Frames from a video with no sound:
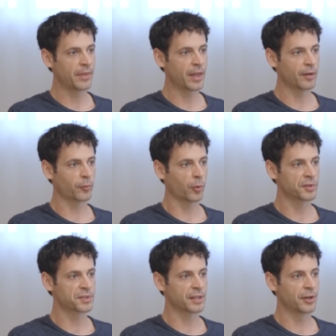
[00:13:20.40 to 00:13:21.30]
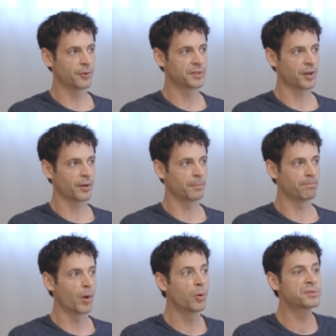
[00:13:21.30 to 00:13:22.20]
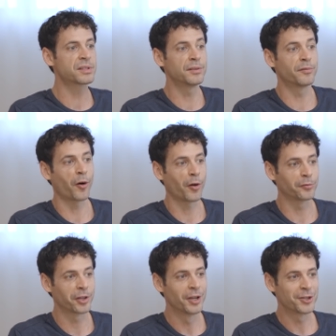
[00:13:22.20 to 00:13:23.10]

And then of course, here is our most involved